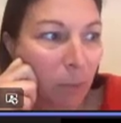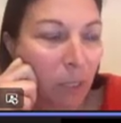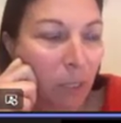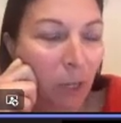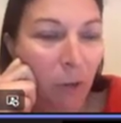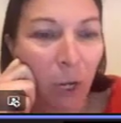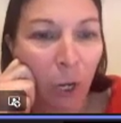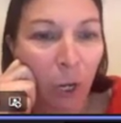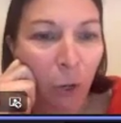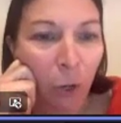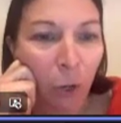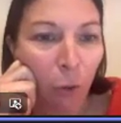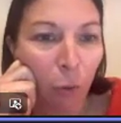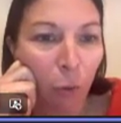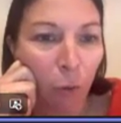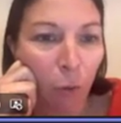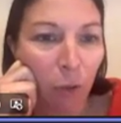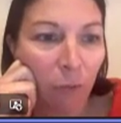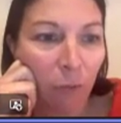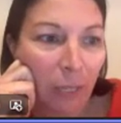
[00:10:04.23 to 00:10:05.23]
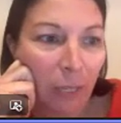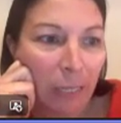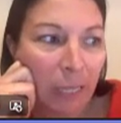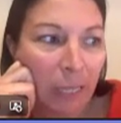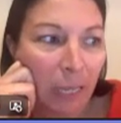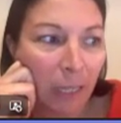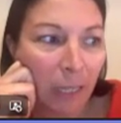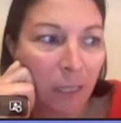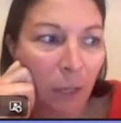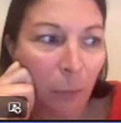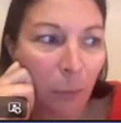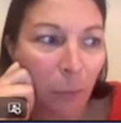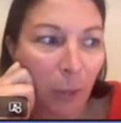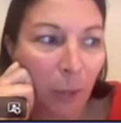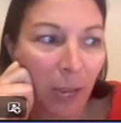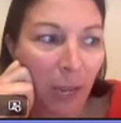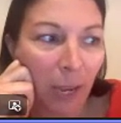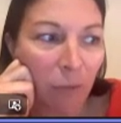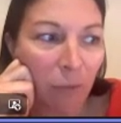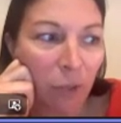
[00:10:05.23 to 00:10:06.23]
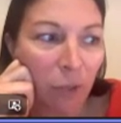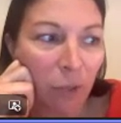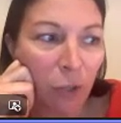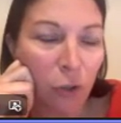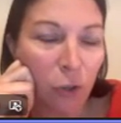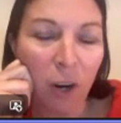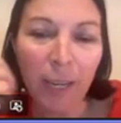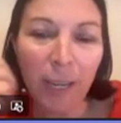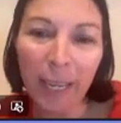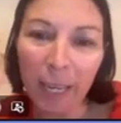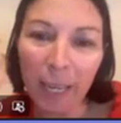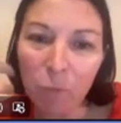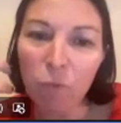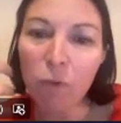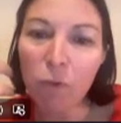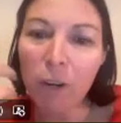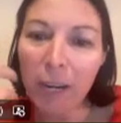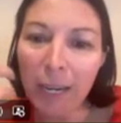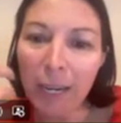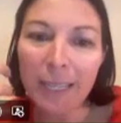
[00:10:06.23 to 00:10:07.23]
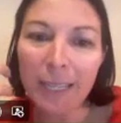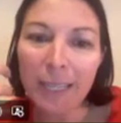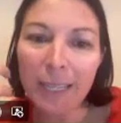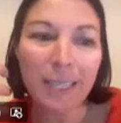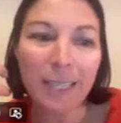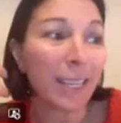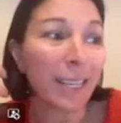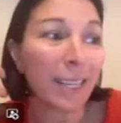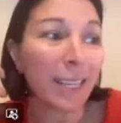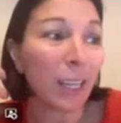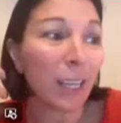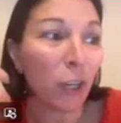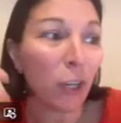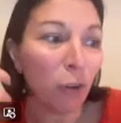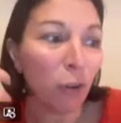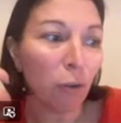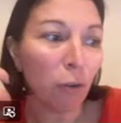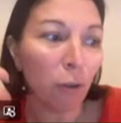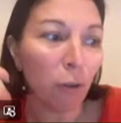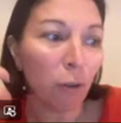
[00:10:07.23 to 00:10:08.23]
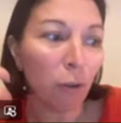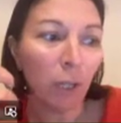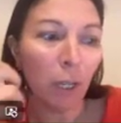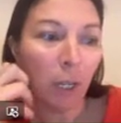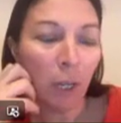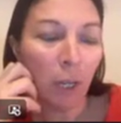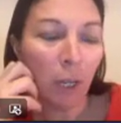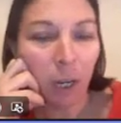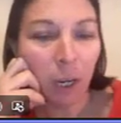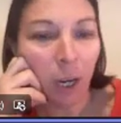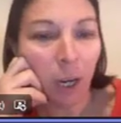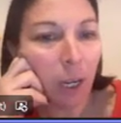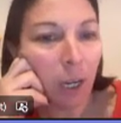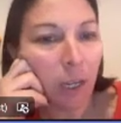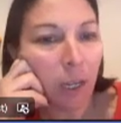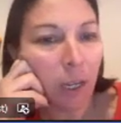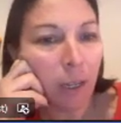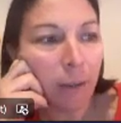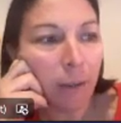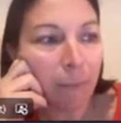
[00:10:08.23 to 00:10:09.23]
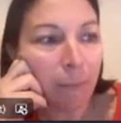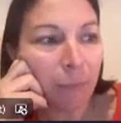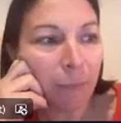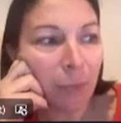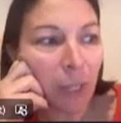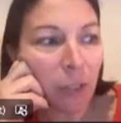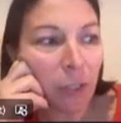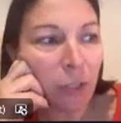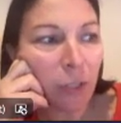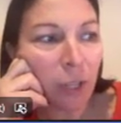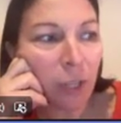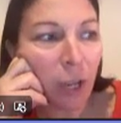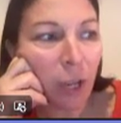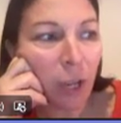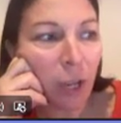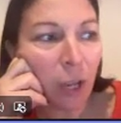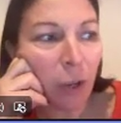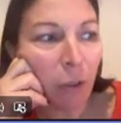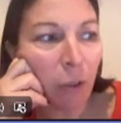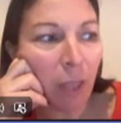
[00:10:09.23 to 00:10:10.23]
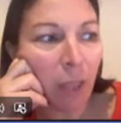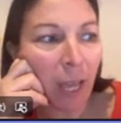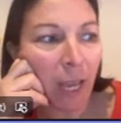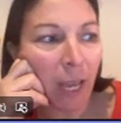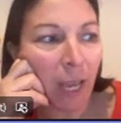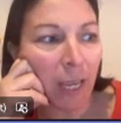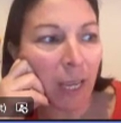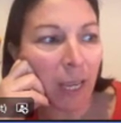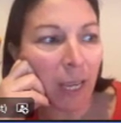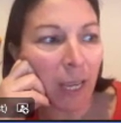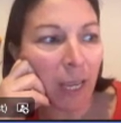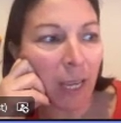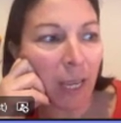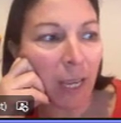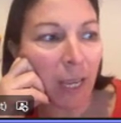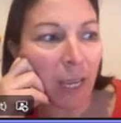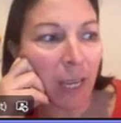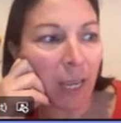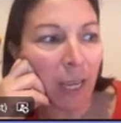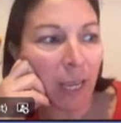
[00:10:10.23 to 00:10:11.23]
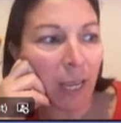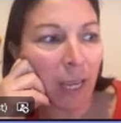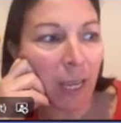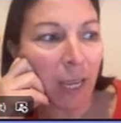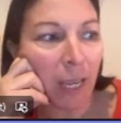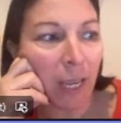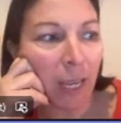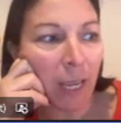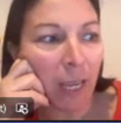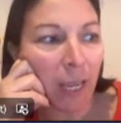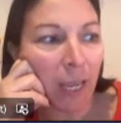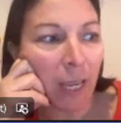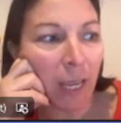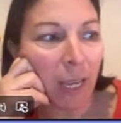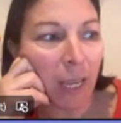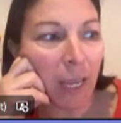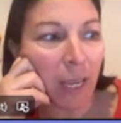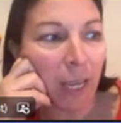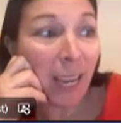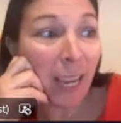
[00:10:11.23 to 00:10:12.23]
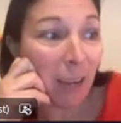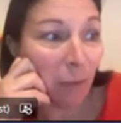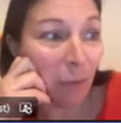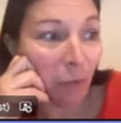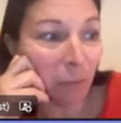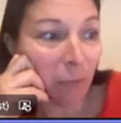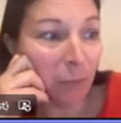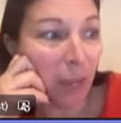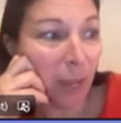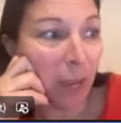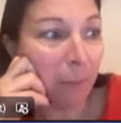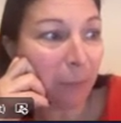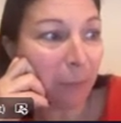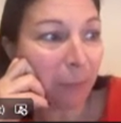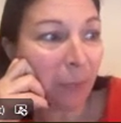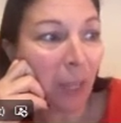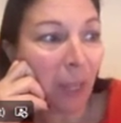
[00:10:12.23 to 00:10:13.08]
So all of these things that we have to try and keep really secure so that we keep our stuff safe. Yeah.